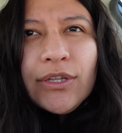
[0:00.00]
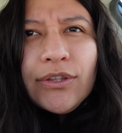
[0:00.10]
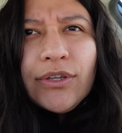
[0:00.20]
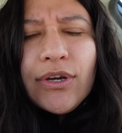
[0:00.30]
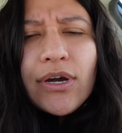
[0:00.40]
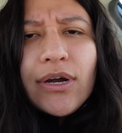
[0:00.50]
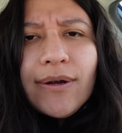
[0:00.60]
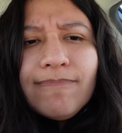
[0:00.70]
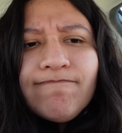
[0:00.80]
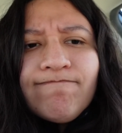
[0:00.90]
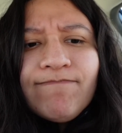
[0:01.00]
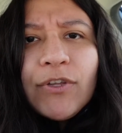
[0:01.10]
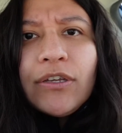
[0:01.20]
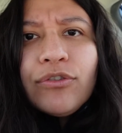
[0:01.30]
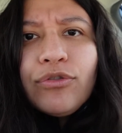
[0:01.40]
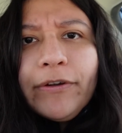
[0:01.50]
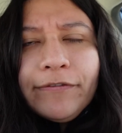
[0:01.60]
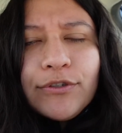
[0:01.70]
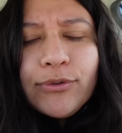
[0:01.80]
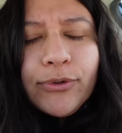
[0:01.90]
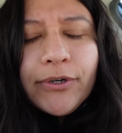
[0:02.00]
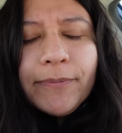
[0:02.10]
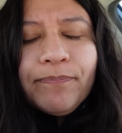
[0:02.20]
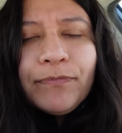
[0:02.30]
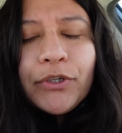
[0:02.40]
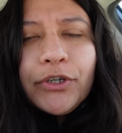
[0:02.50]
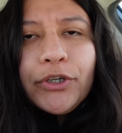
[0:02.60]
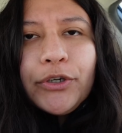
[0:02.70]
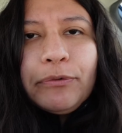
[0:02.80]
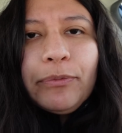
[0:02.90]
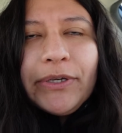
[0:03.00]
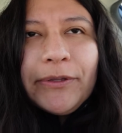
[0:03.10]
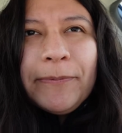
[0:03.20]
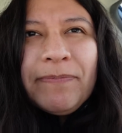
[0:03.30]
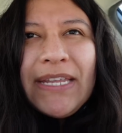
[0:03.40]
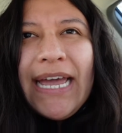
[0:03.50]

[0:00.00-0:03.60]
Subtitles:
the thrift store or Goodwill.